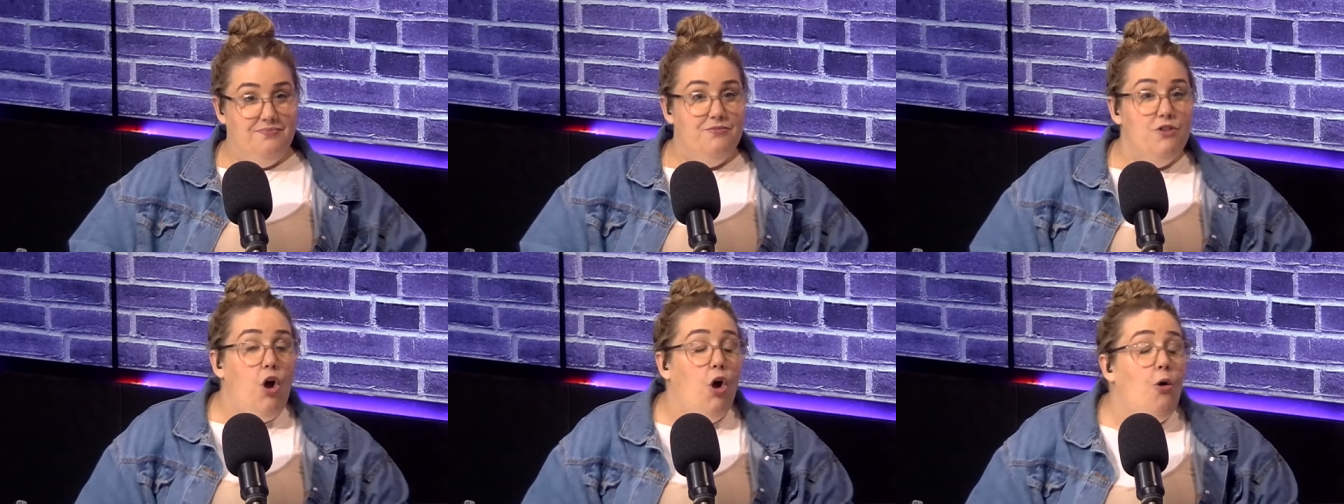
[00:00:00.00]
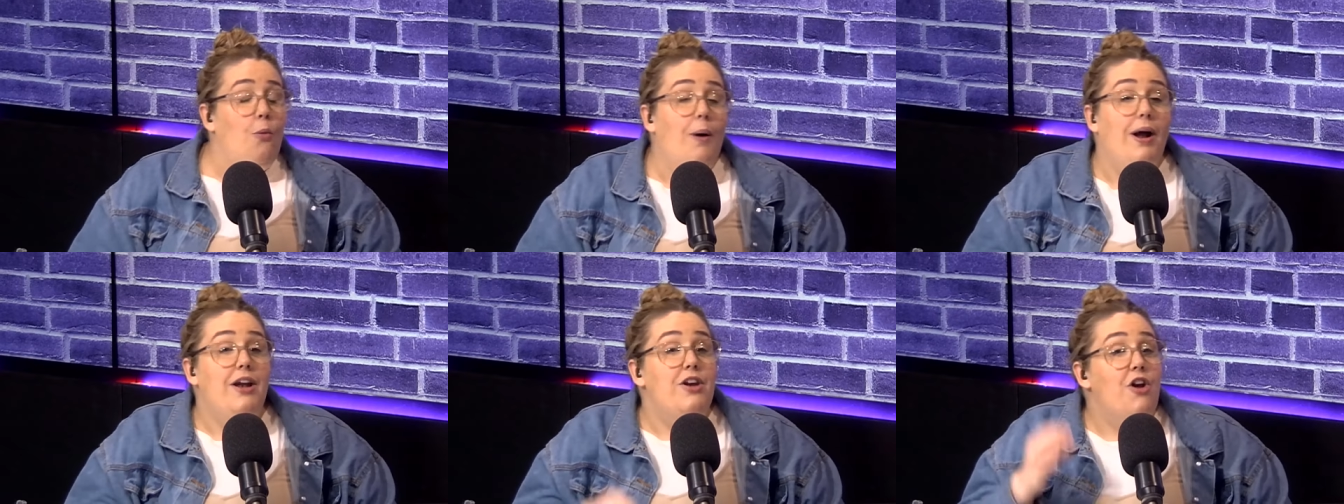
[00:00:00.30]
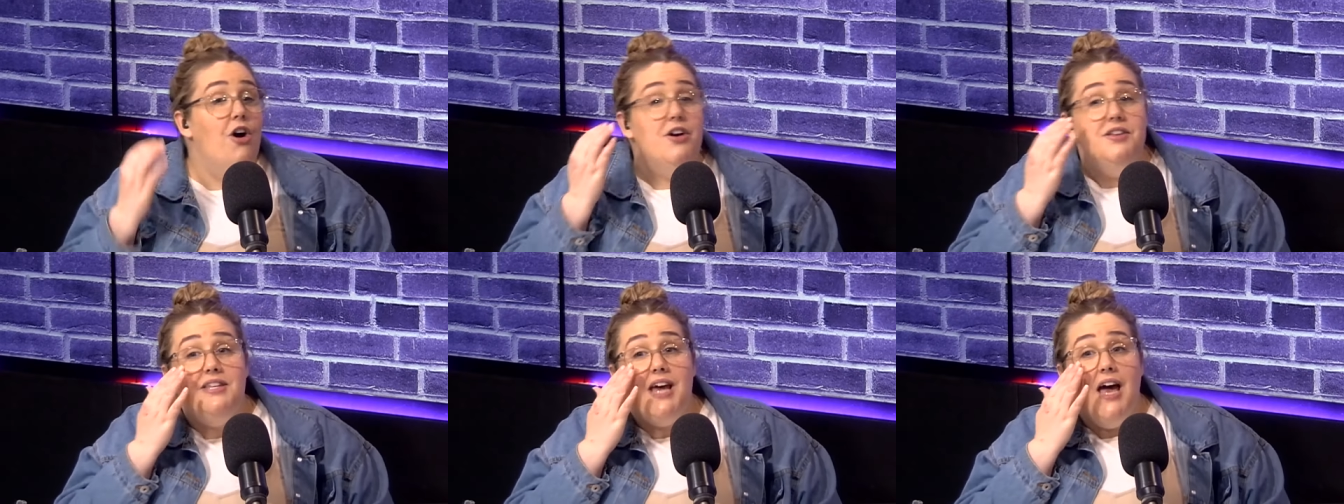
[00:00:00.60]
No one
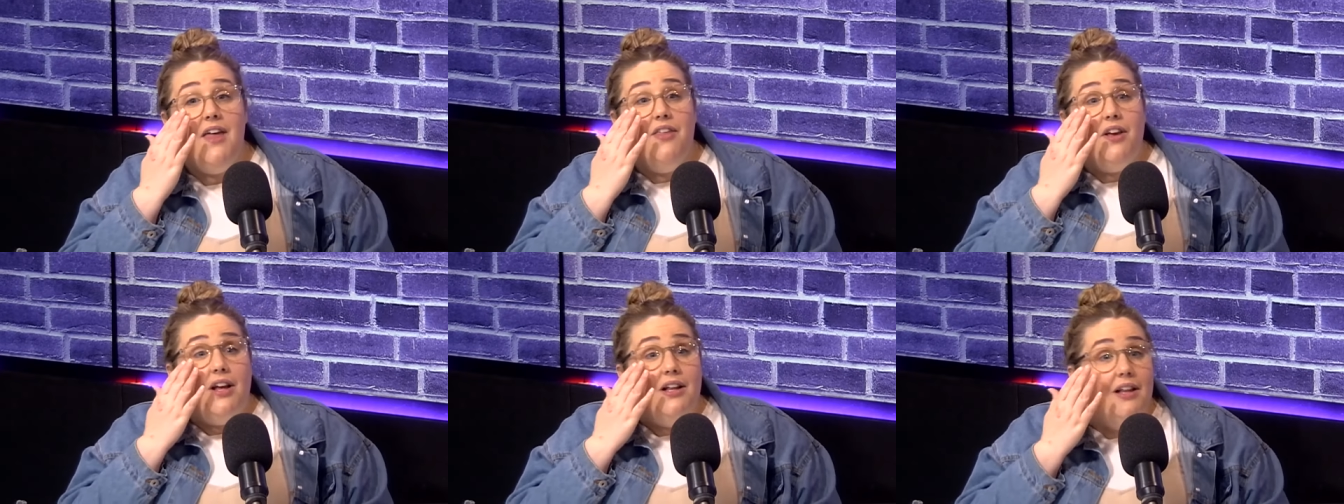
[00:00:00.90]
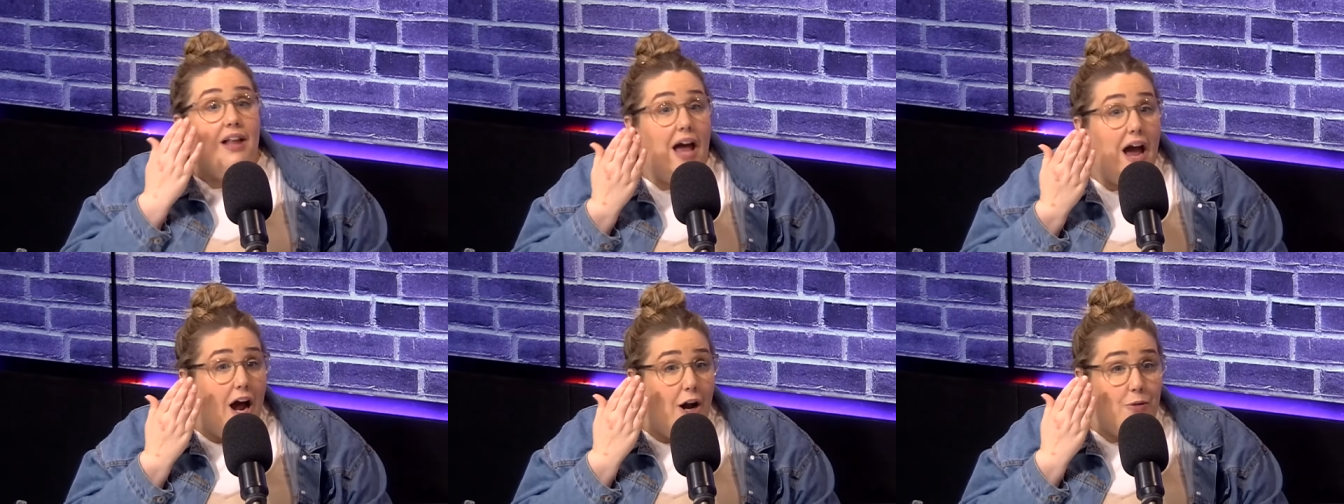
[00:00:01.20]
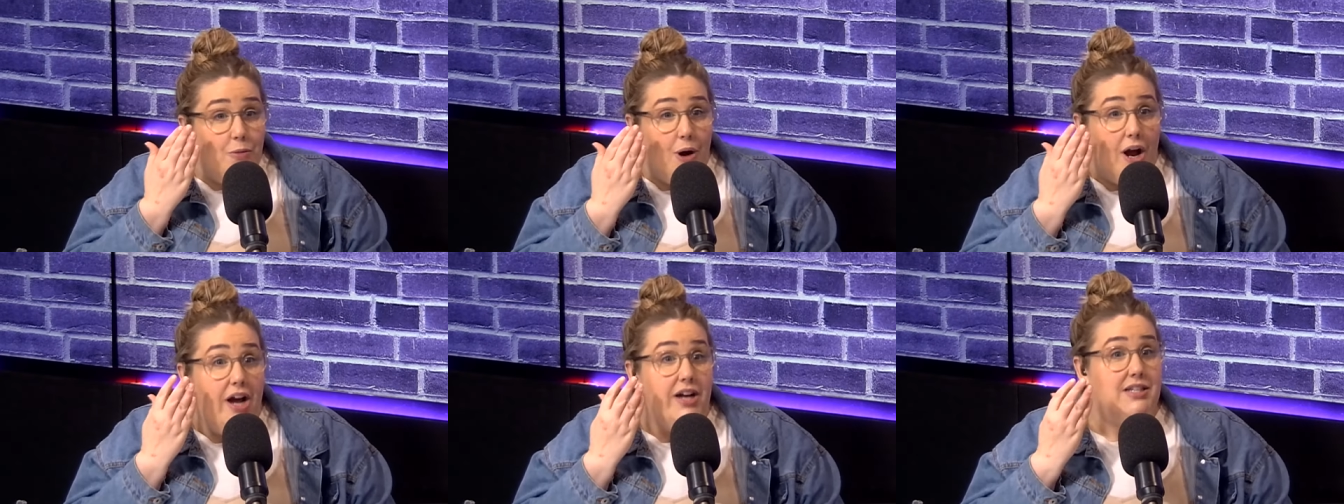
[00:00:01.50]
knows how the cloud
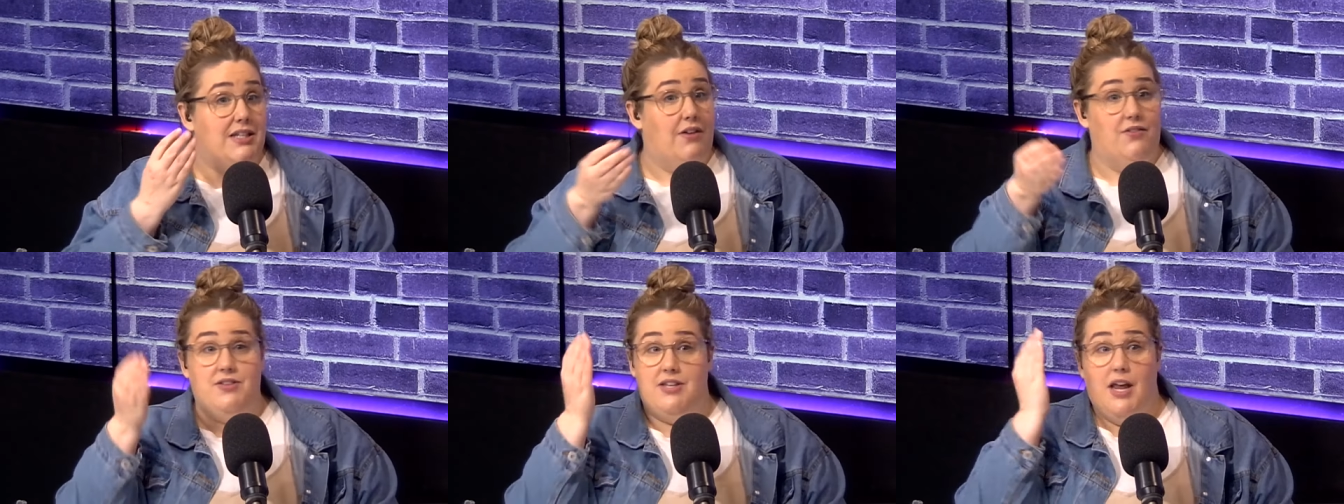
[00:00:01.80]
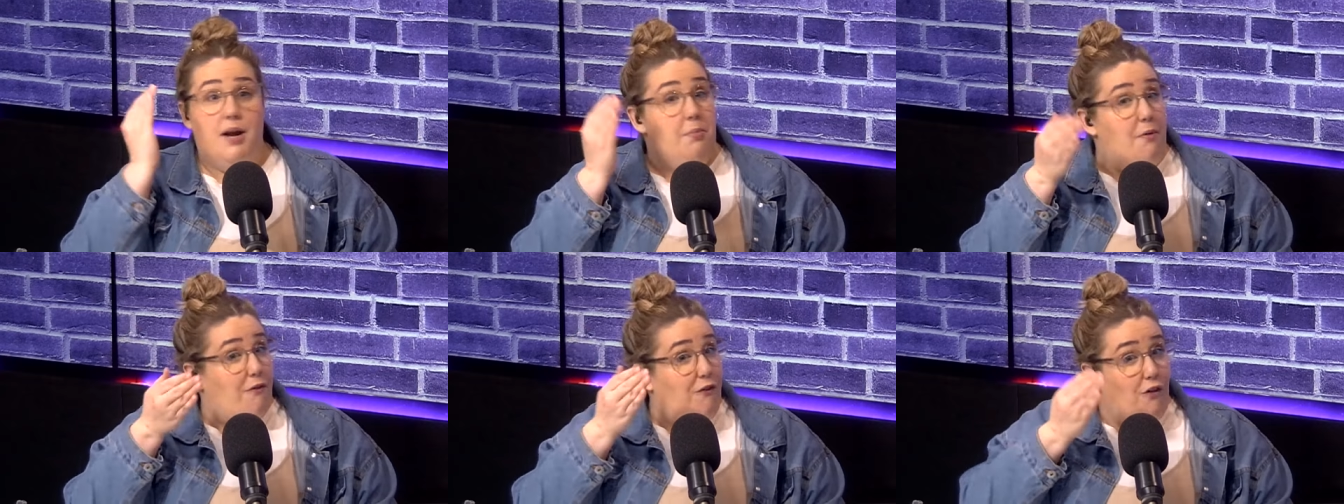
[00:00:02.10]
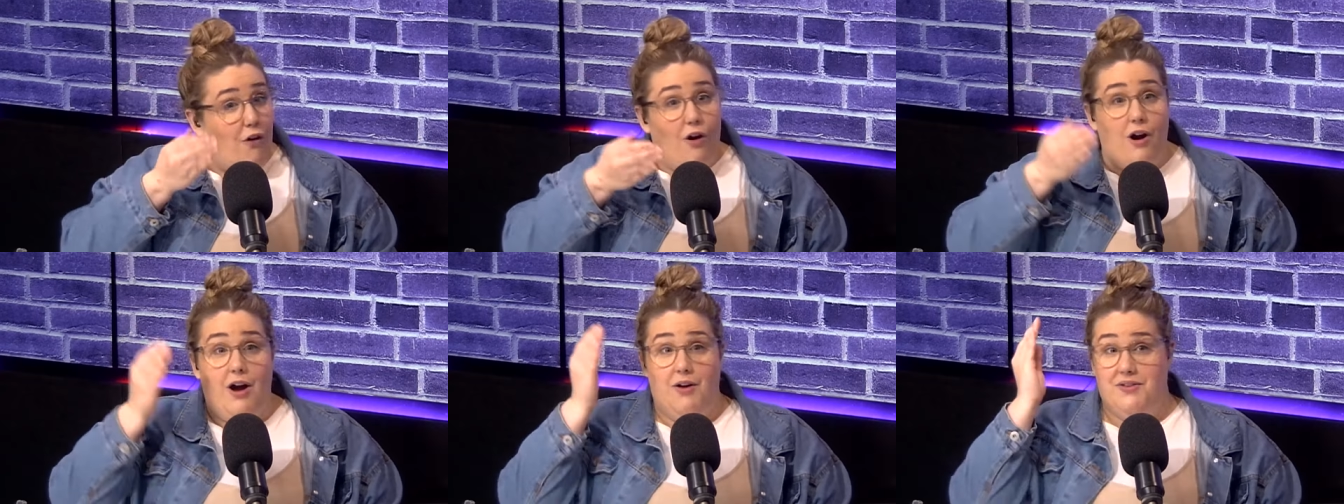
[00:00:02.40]
works. I've said it
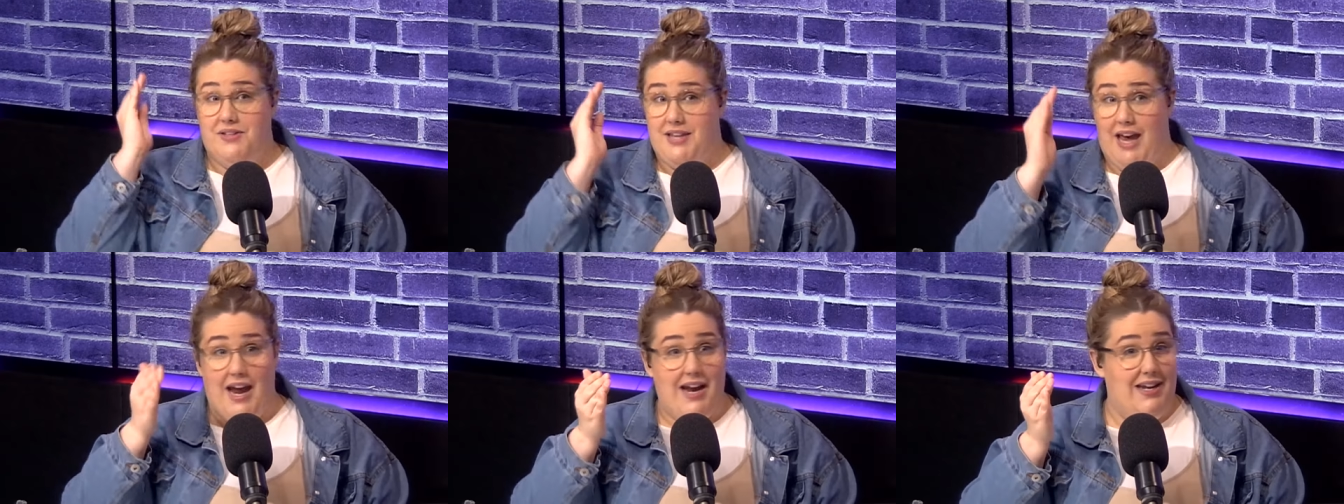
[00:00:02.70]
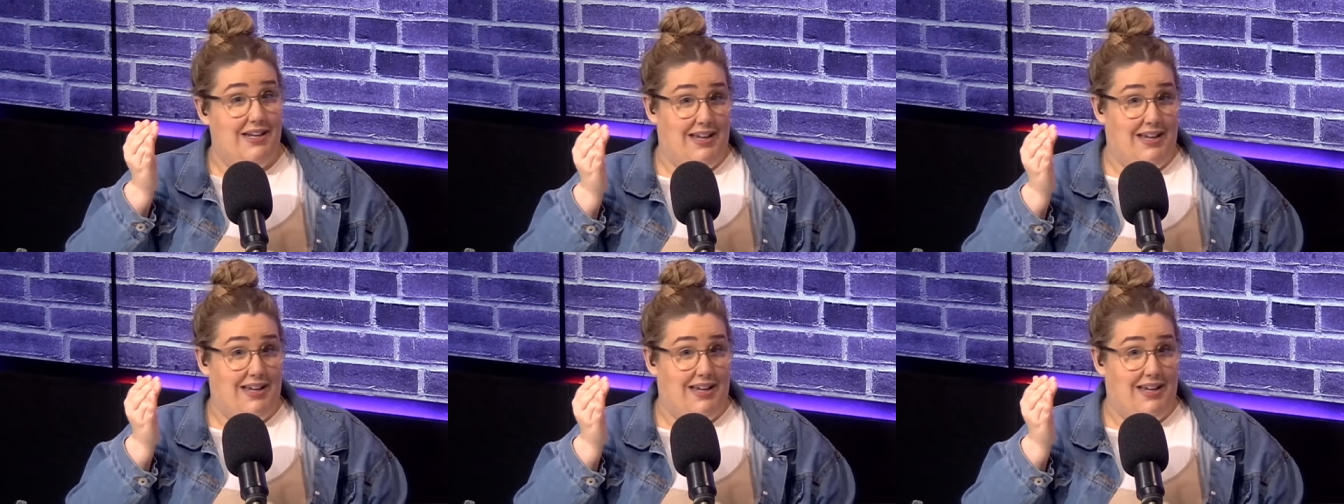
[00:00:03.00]
before, I'll say it